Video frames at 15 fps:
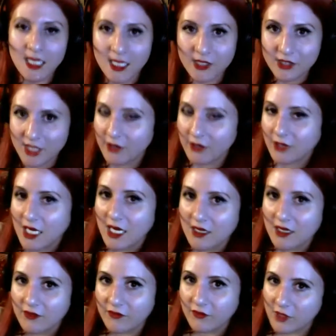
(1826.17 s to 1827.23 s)
how
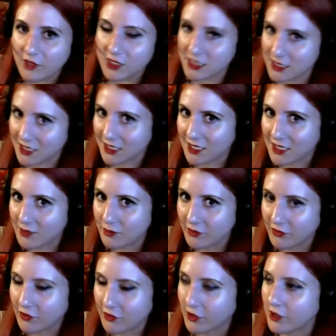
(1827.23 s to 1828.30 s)
I've done it
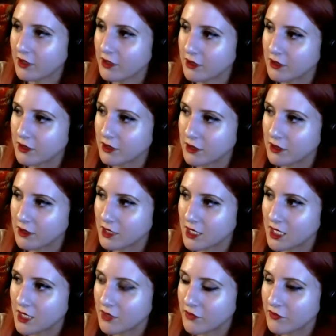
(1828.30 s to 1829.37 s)
before.
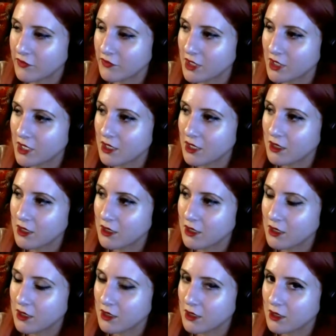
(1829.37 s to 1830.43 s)
If
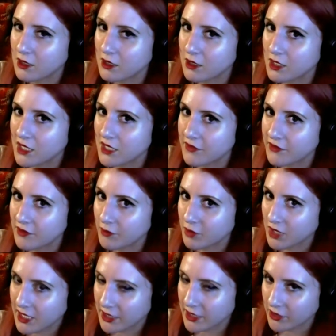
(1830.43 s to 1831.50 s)
the
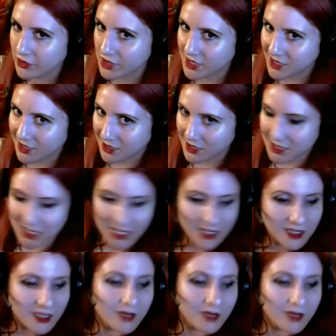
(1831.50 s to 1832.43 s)
player does, and the